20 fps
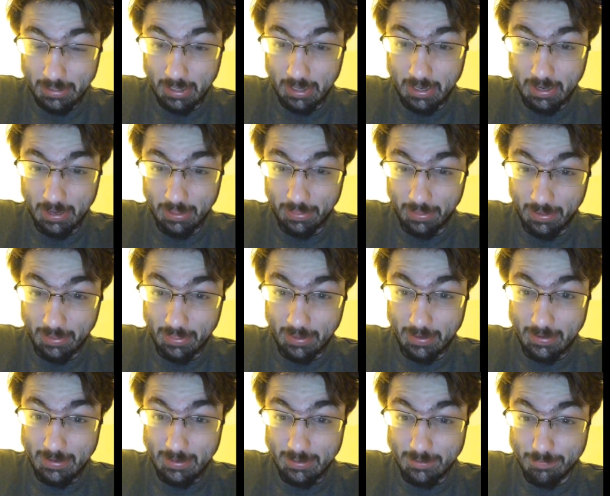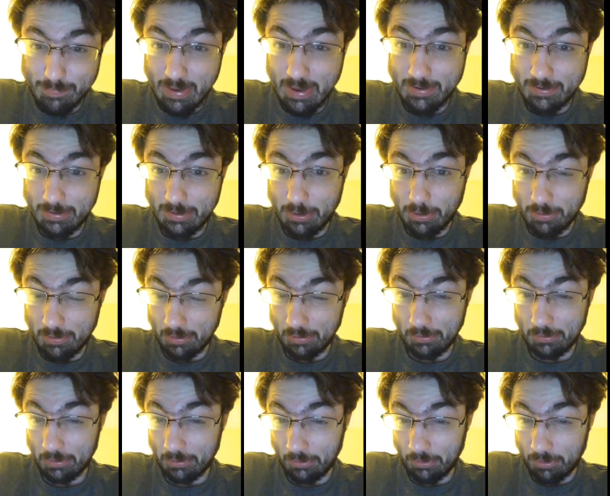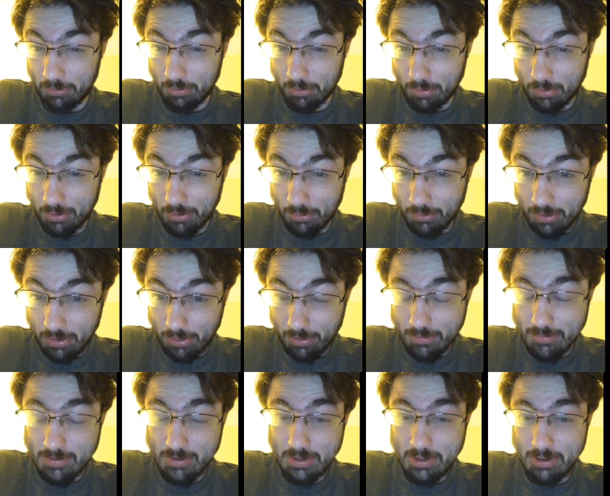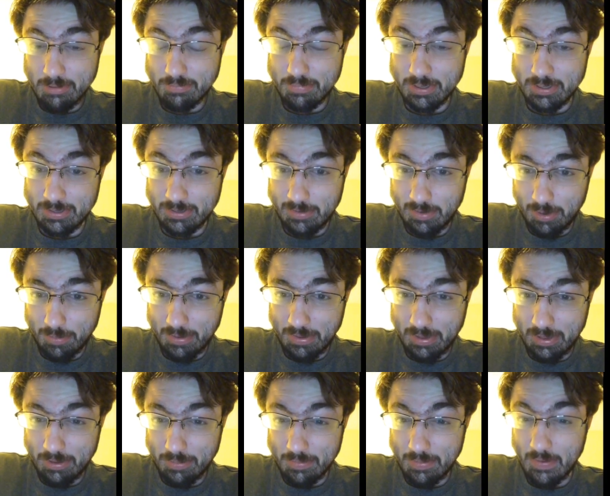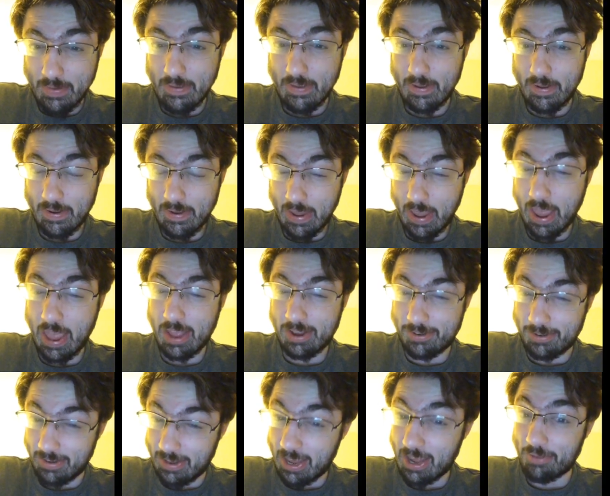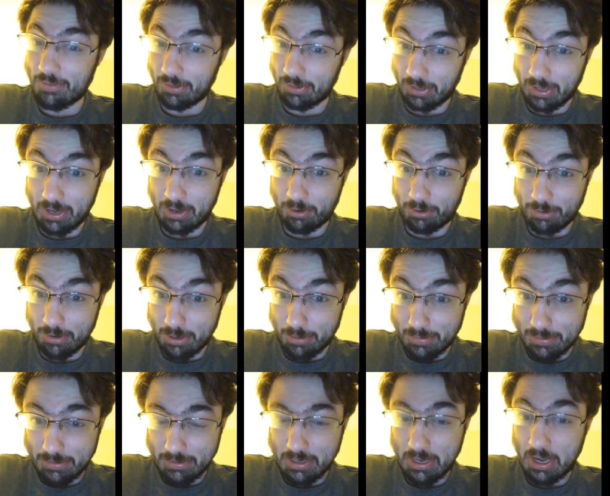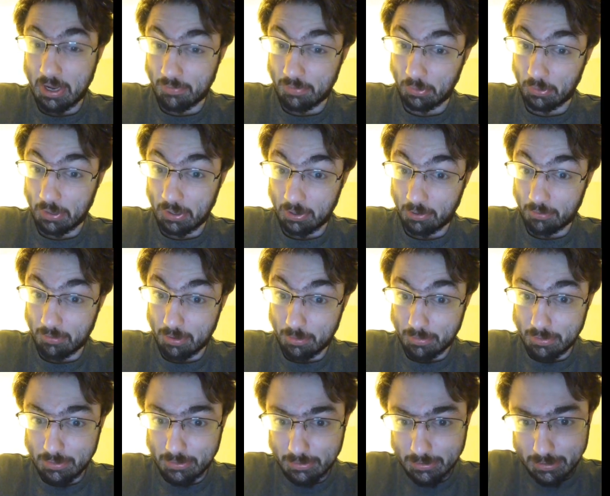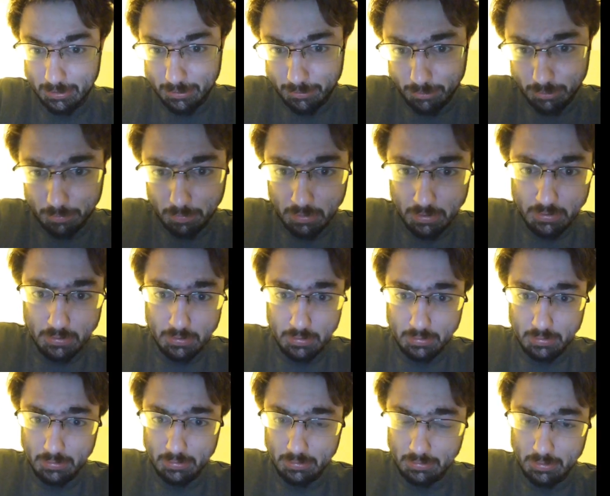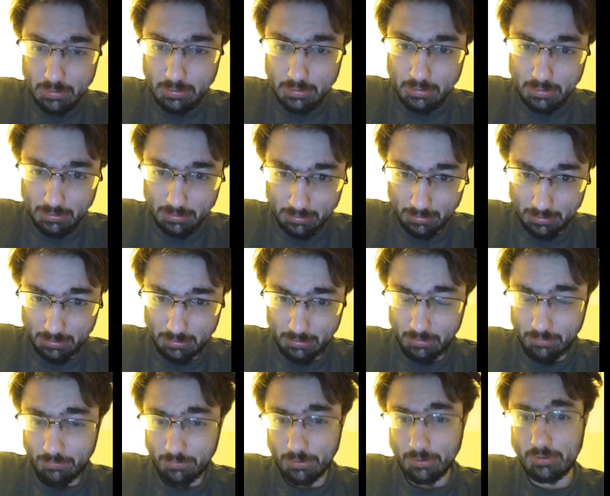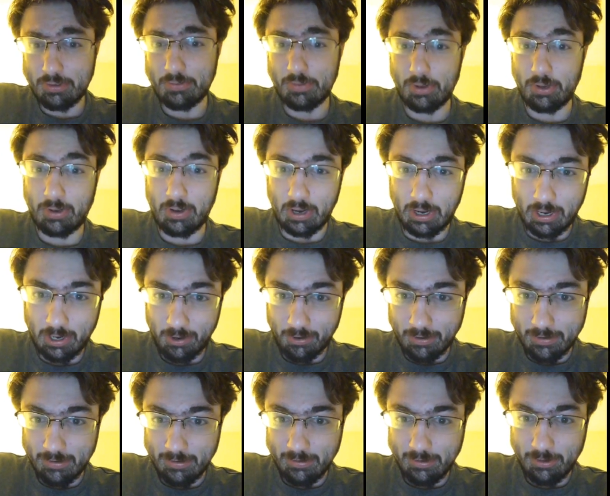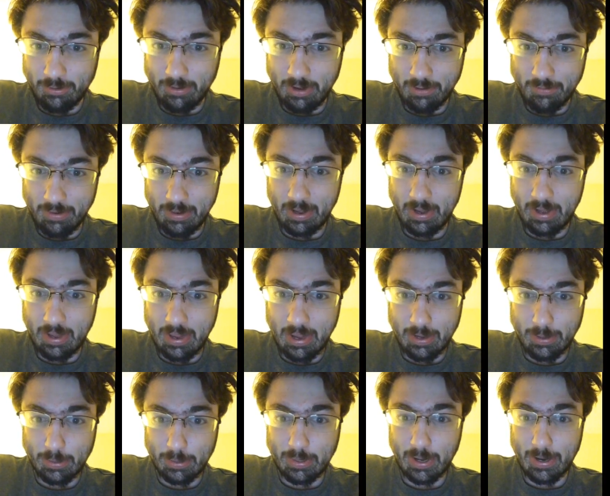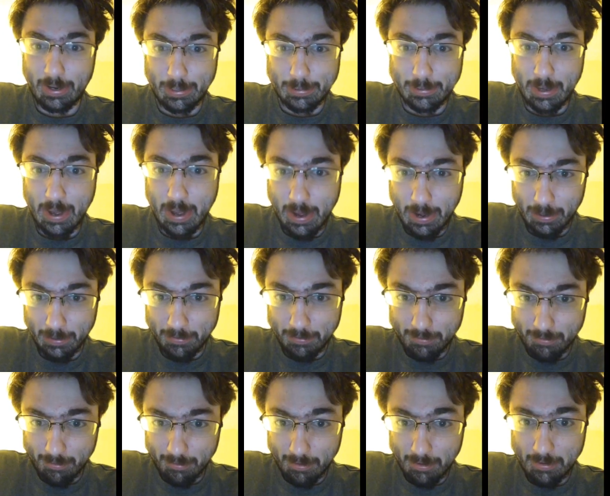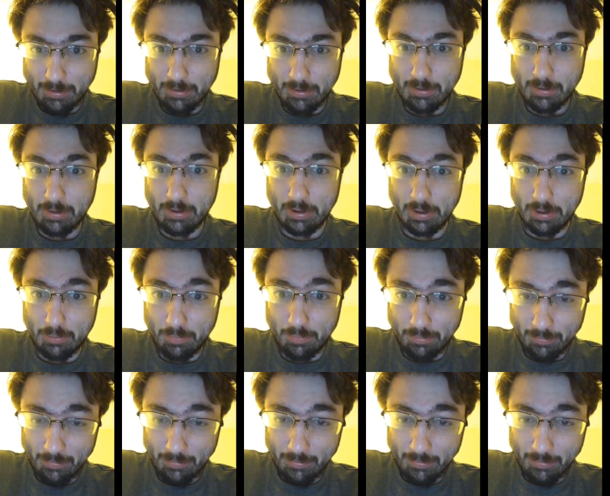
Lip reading: and I think that he's basically going a little overboard with. But some of them actually have a lot of credibility to them. First of all, Congress is doing everything it can to tie his hands up,